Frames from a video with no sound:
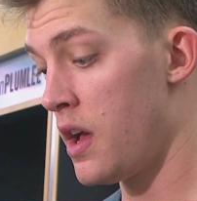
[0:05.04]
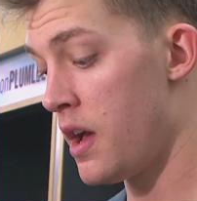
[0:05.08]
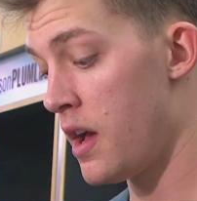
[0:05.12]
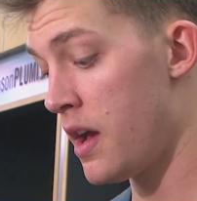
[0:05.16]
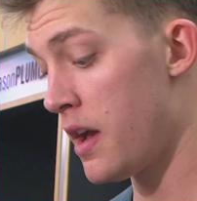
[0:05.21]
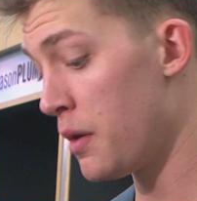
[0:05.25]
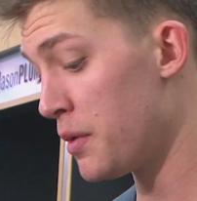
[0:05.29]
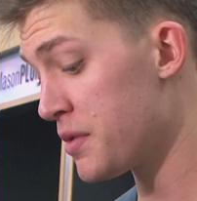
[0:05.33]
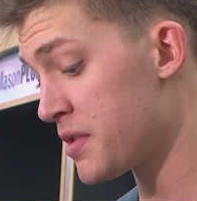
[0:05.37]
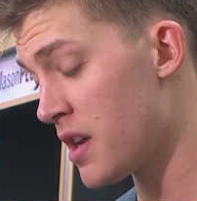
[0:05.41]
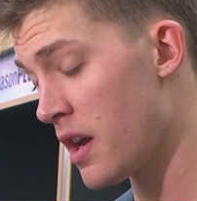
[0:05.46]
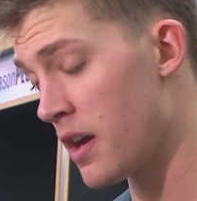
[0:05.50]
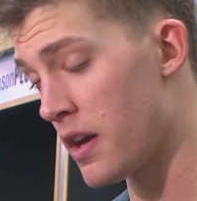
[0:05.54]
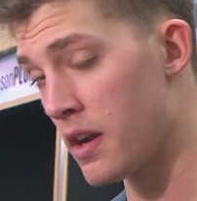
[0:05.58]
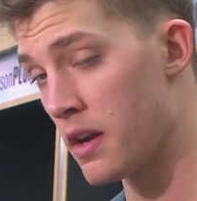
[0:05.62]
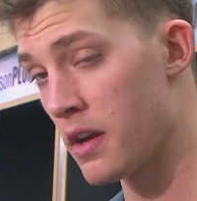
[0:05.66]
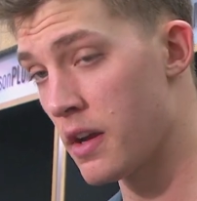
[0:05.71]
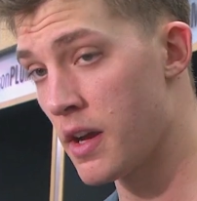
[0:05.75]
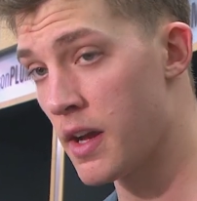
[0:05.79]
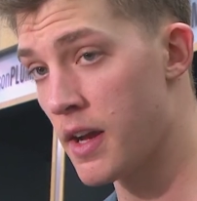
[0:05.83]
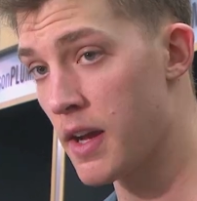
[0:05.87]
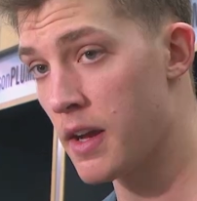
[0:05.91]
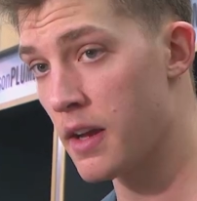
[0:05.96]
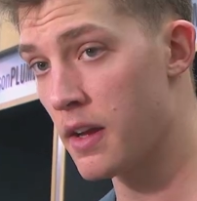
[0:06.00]
It was good.
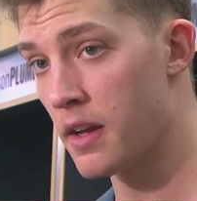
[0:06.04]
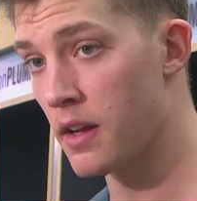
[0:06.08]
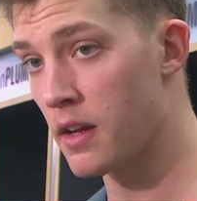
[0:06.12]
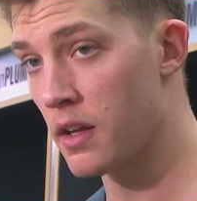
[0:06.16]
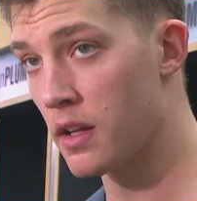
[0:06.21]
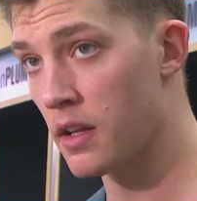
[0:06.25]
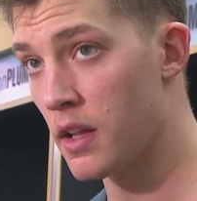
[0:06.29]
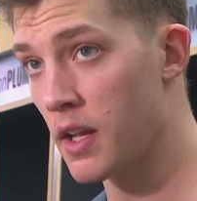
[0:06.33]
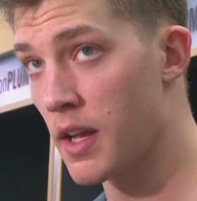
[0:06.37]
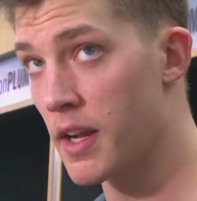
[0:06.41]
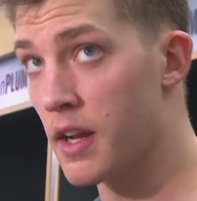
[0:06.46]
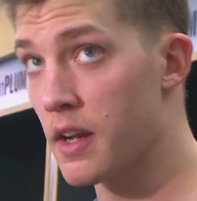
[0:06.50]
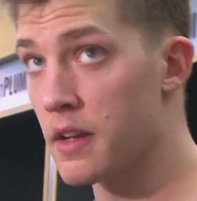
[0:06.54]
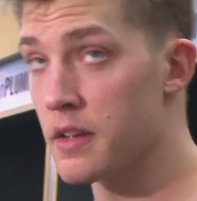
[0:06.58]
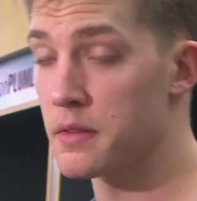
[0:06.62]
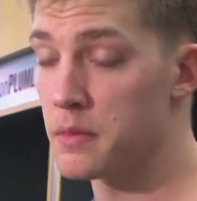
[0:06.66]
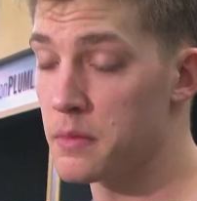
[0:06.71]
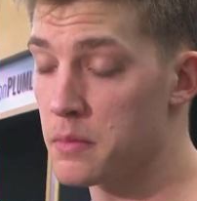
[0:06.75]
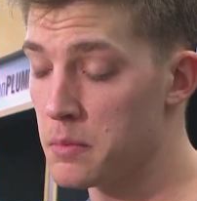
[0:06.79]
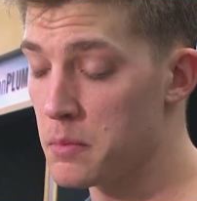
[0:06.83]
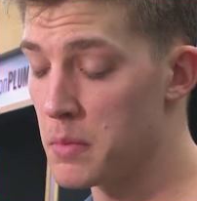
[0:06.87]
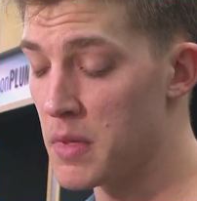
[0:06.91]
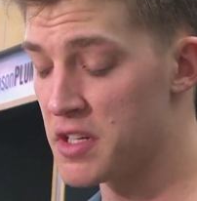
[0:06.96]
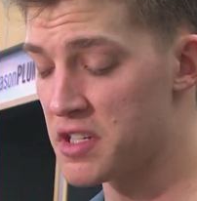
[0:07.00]
Like I
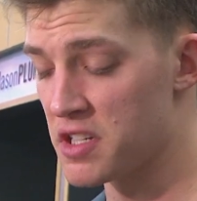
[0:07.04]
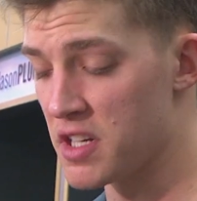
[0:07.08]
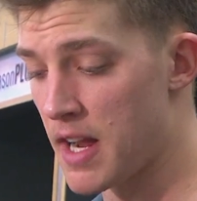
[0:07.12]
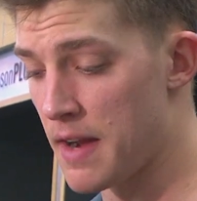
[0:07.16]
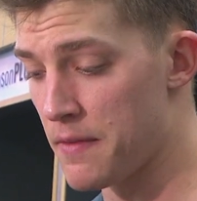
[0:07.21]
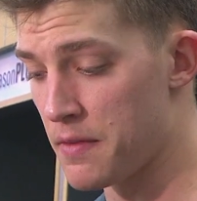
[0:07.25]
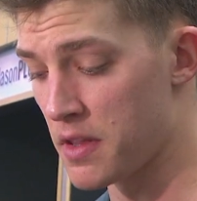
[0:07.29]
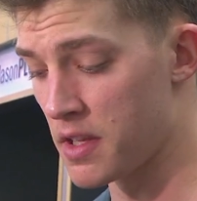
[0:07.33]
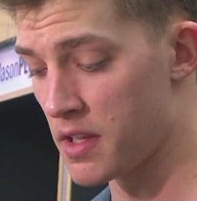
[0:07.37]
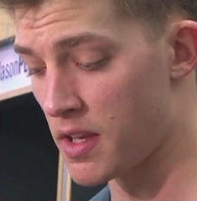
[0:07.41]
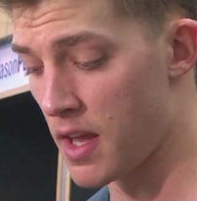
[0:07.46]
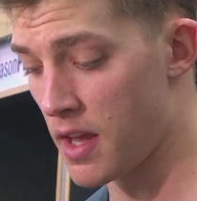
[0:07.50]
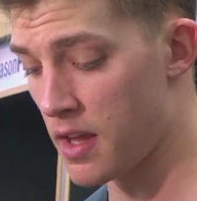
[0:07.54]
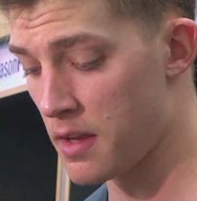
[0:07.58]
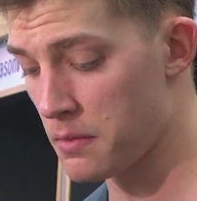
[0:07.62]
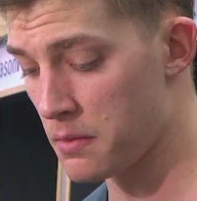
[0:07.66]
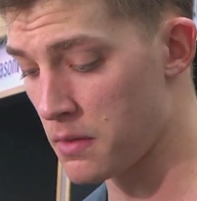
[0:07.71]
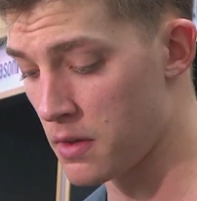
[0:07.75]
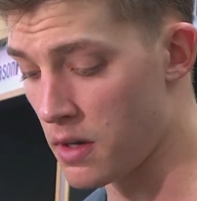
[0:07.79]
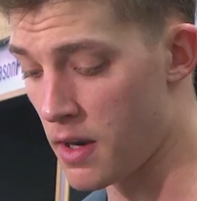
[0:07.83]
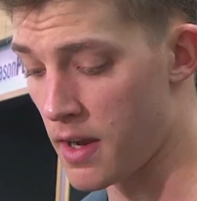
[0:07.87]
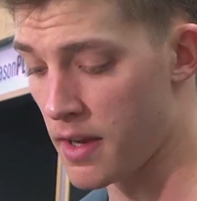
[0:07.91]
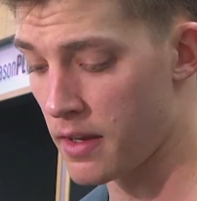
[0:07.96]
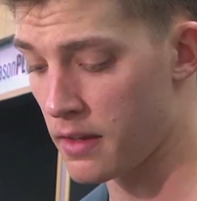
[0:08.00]
mentioned after the
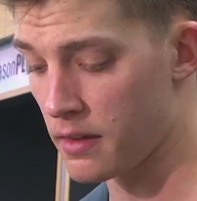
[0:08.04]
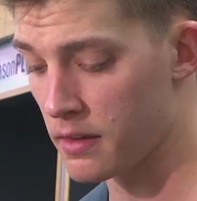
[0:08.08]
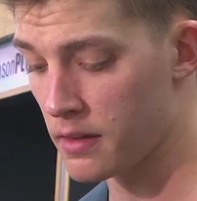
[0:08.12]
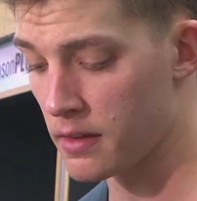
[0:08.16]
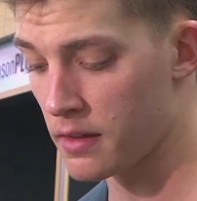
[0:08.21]
game, you know, I